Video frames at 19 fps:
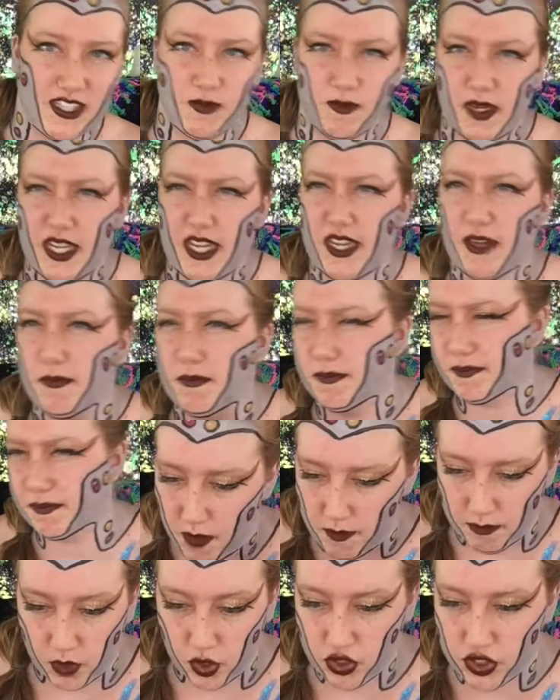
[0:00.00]
being
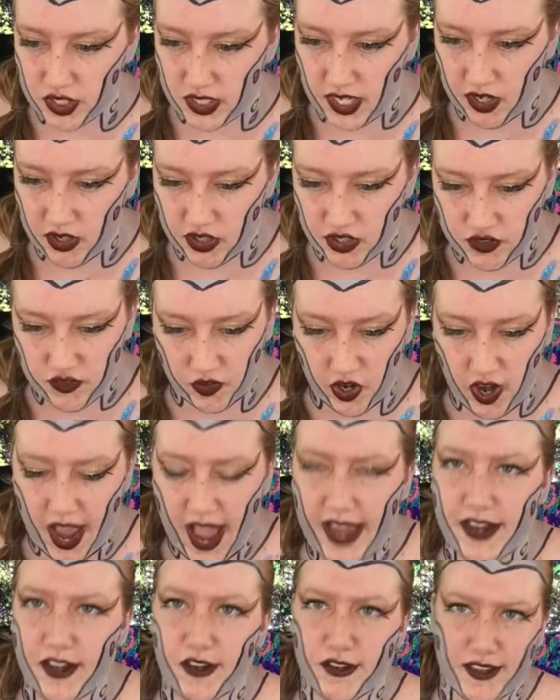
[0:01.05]
mercenaries for
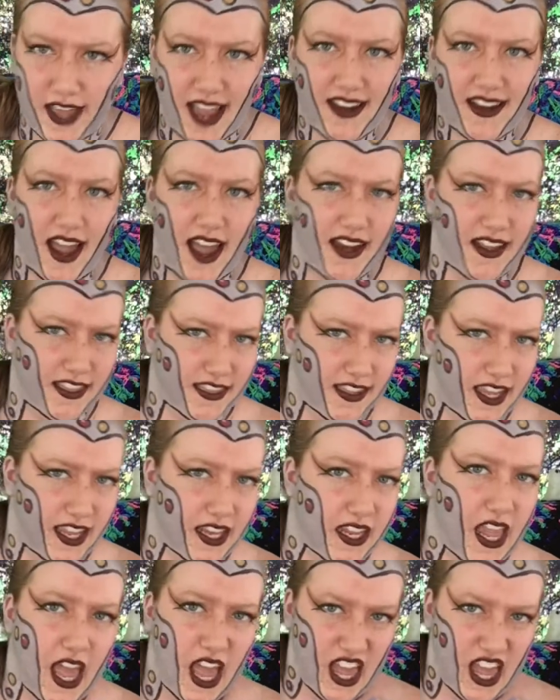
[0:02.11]
hire, that kind of thing.